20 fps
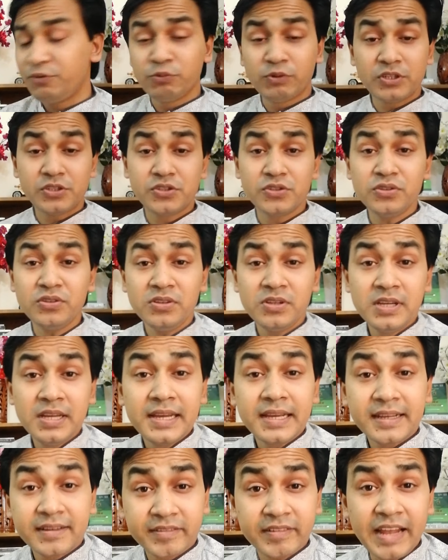want to
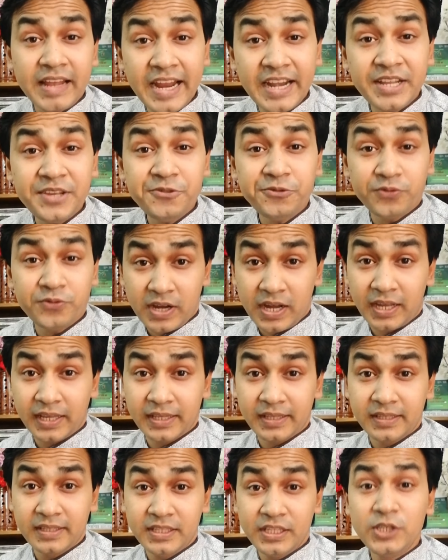clarify
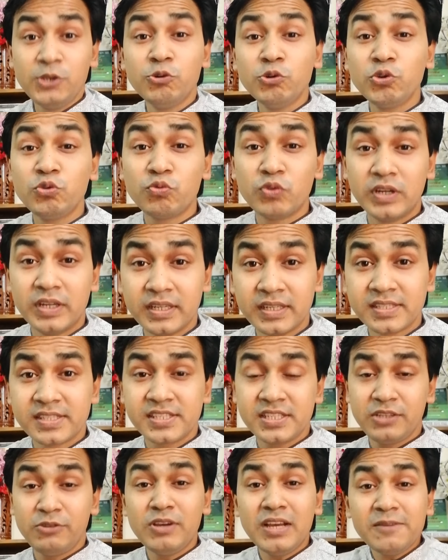your words,
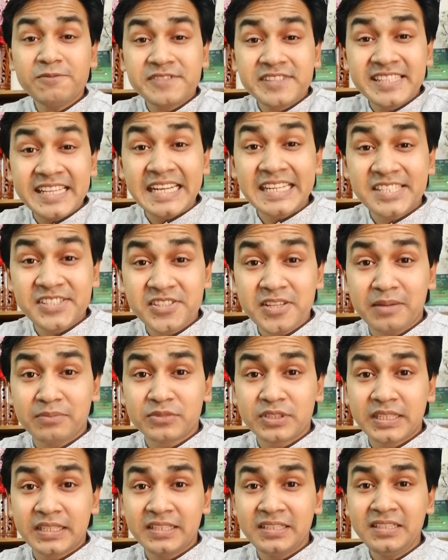you have said
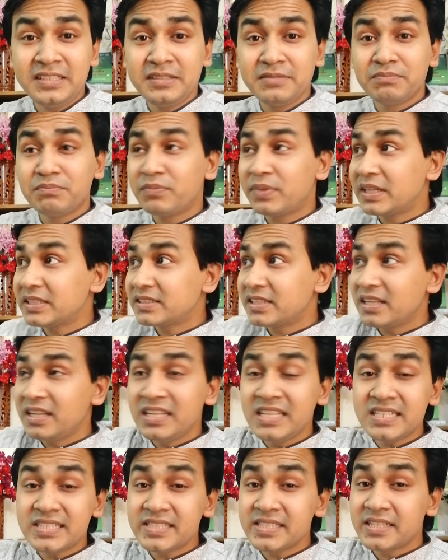something but the
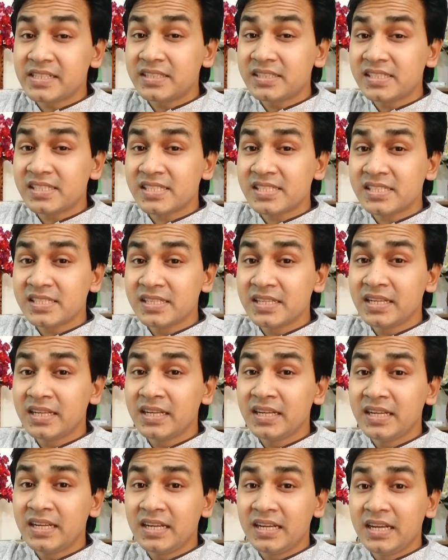listeners
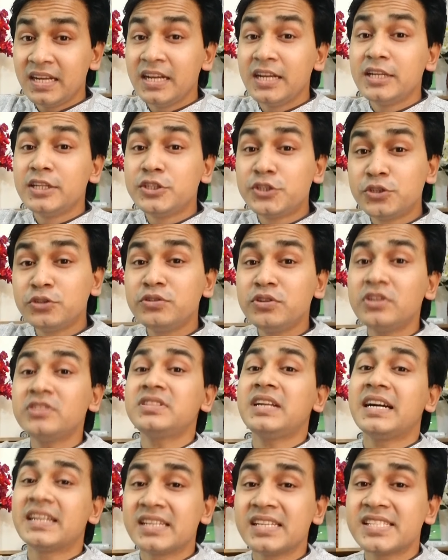do not
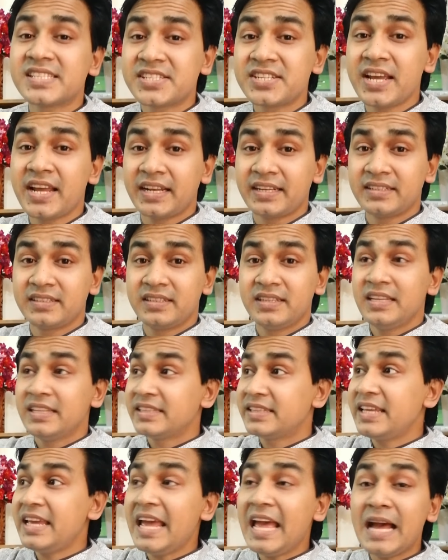understand,
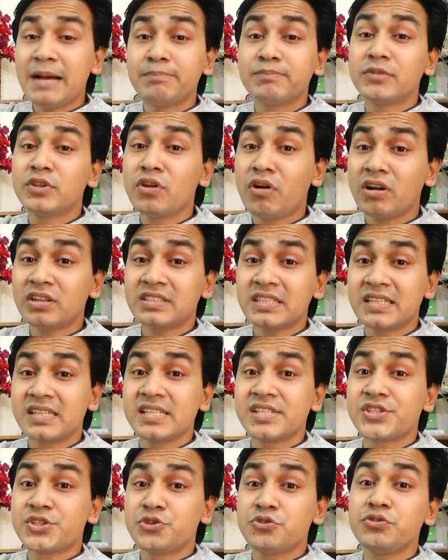they have not
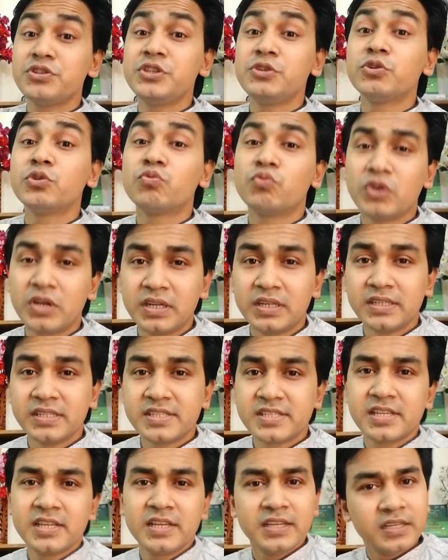understood your
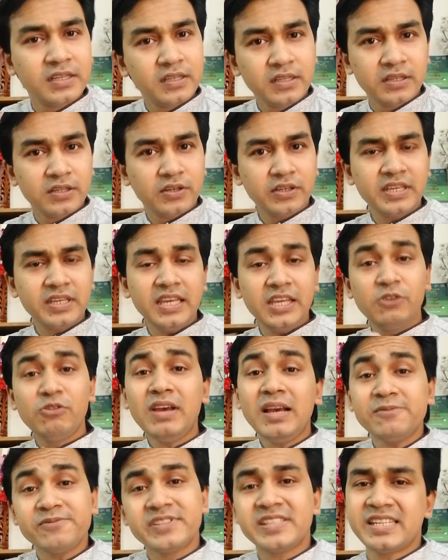words. Okay, you
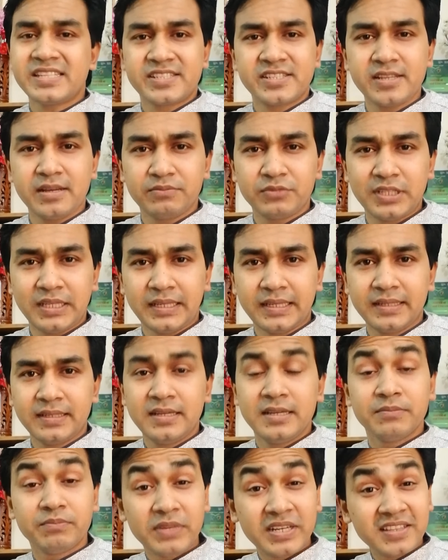have said something
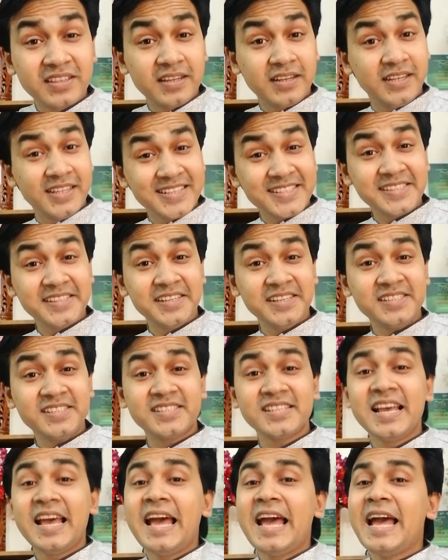but the listeners
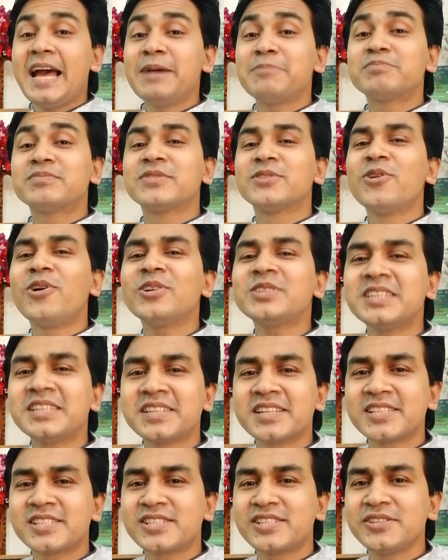have not
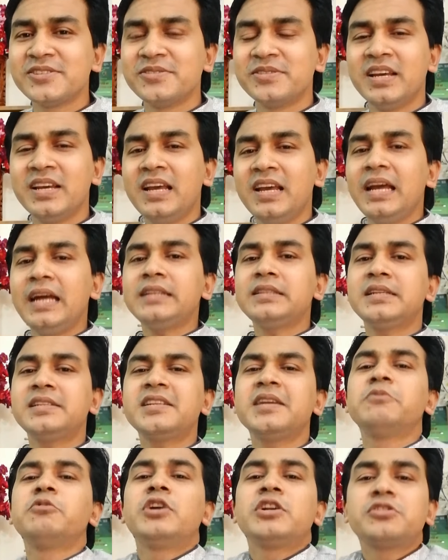understood. At the
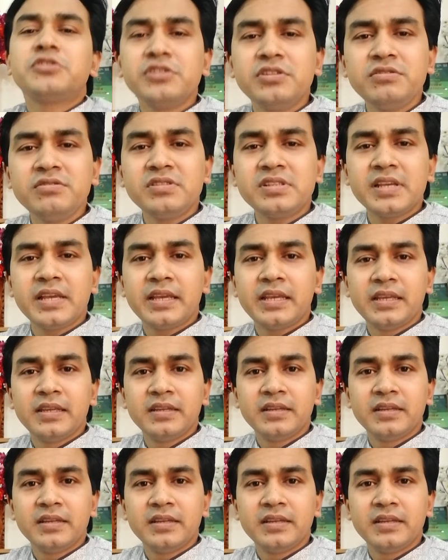time, what should you say?